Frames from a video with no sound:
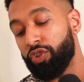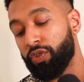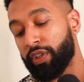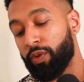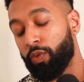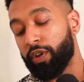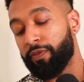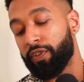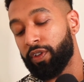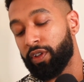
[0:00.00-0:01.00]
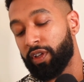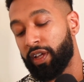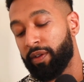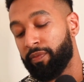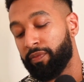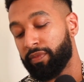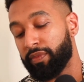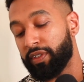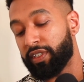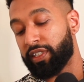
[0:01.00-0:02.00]
you know that one of the
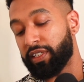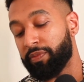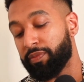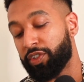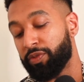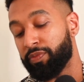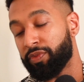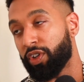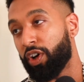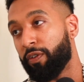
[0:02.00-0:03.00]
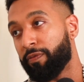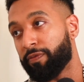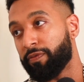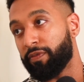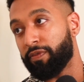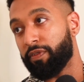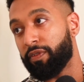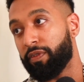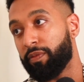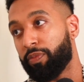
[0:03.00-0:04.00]
symptoms of
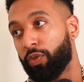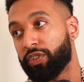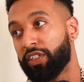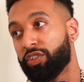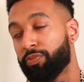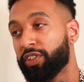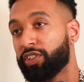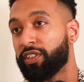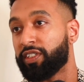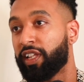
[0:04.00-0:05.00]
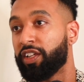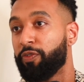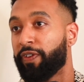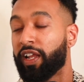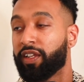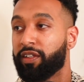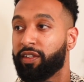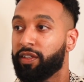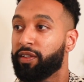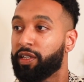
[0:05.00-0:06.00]
postnatal depression is that you've had
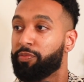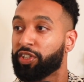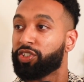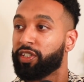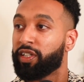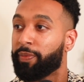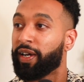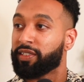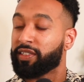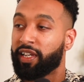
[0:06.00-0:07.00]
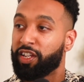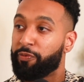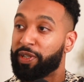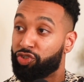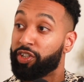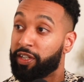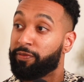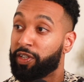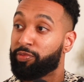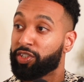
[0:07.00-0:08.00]
depression in the past and that you've been treated
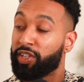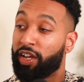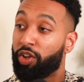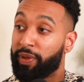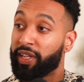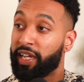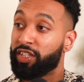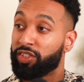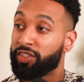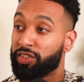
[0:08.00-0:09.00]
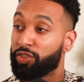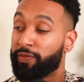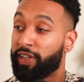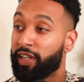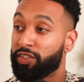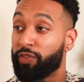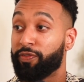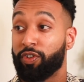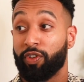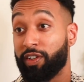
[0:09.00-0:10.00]
for depression, like on medications and stuff like that? So
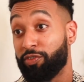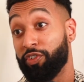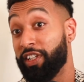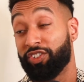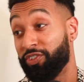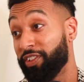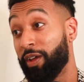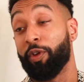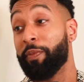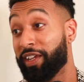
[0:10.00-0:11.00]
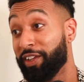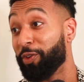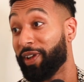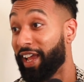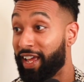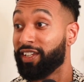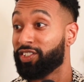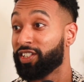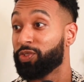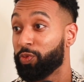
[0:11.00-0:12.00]
if you go like literally, I'm not making it up, like
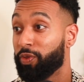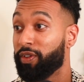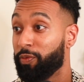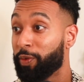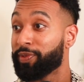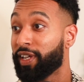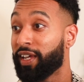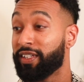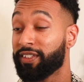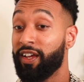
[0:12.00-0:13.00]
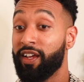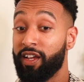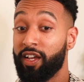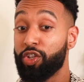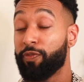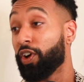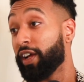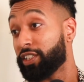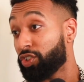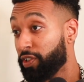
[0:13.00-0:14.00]
NHS website is, you've got a
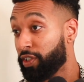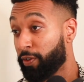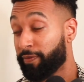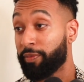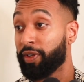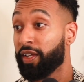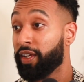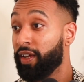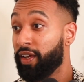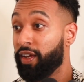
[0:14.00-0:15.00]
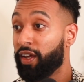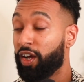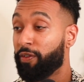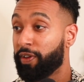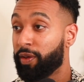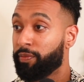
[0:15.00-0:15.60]
history in your family of